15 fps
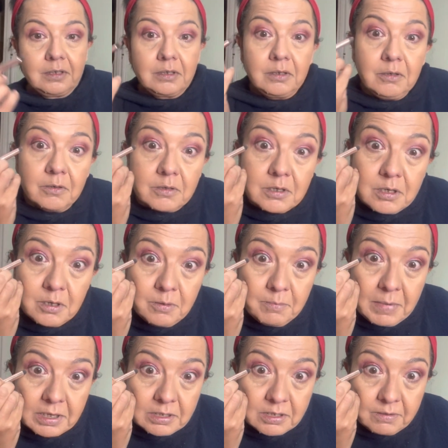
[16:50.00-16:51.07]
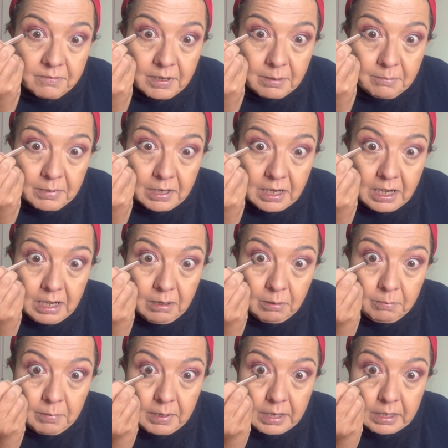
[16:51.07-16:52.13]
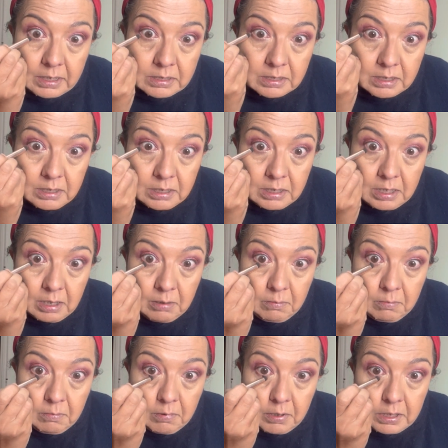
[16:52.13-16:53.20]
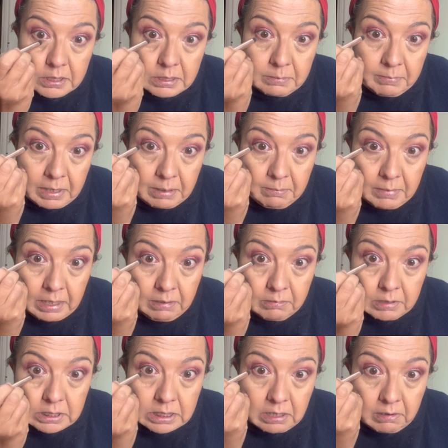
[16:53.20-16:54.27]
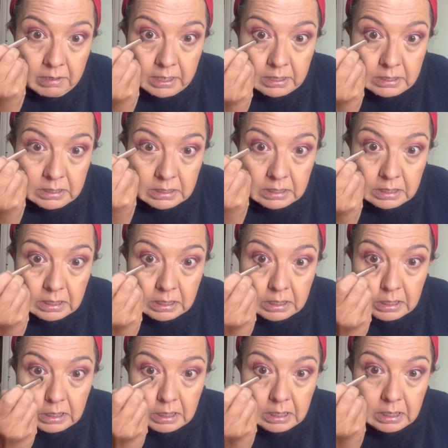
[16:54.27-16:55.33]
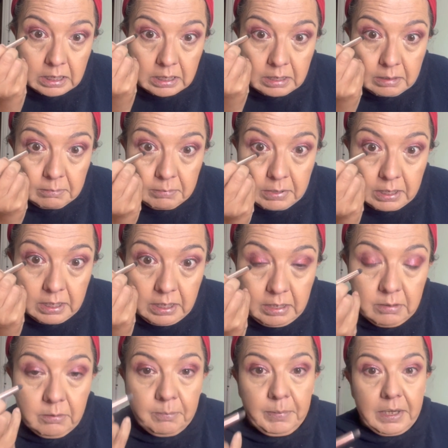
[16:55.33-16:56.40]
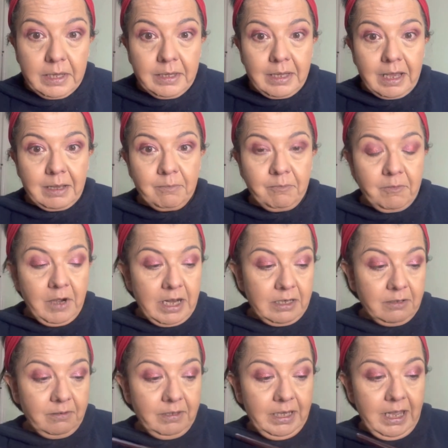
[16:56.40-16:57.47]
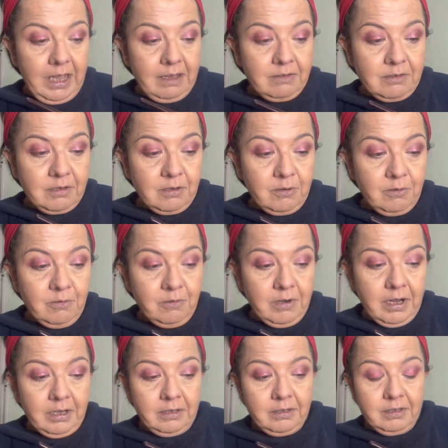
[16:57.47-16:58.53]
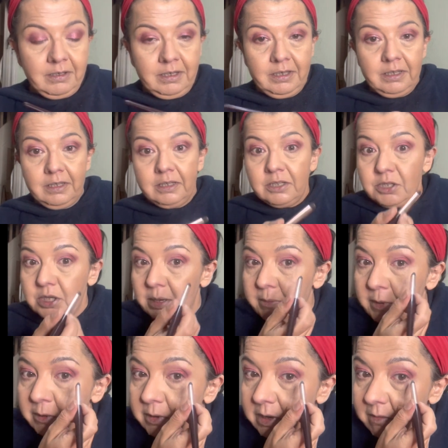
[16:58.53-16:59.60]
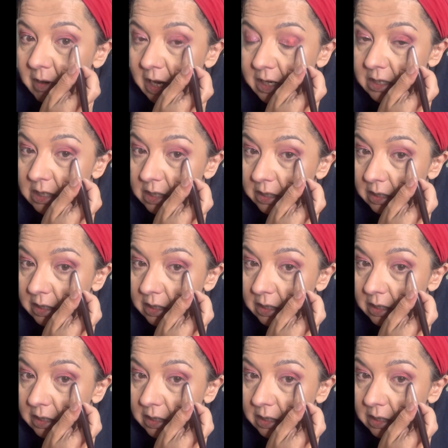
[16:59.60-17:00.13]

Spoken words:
Not too much of it, but a little bit, because I don't want it to make me look tired. But a little bit of that red on the outer corner, the shimmery red.